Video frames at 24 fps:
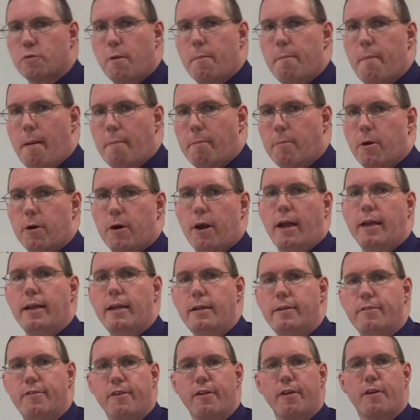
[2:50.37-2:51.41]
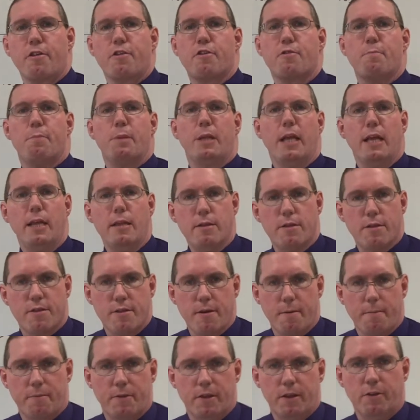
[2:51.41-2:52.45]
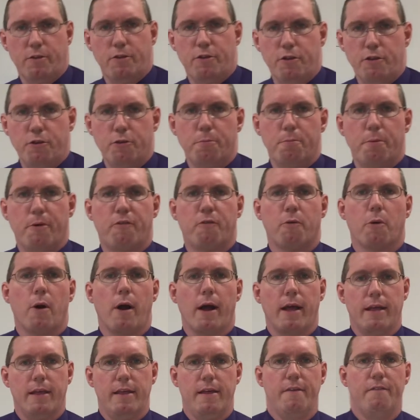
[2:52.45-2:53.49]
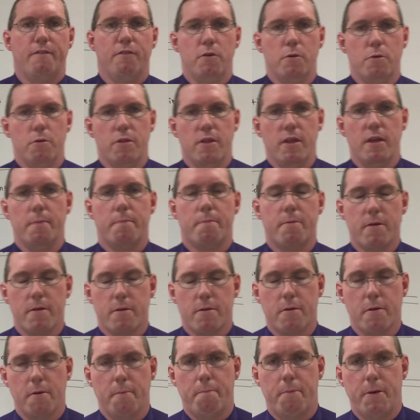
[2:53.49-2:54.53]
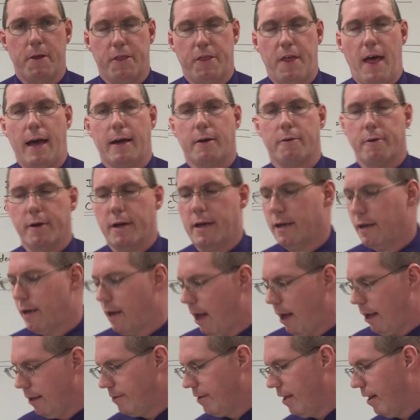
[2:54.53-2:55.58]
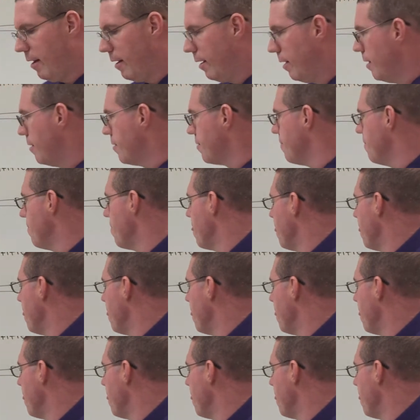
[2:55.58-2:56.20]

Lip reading: remembered I need to explain something to you before I give you these Pythagorean identities.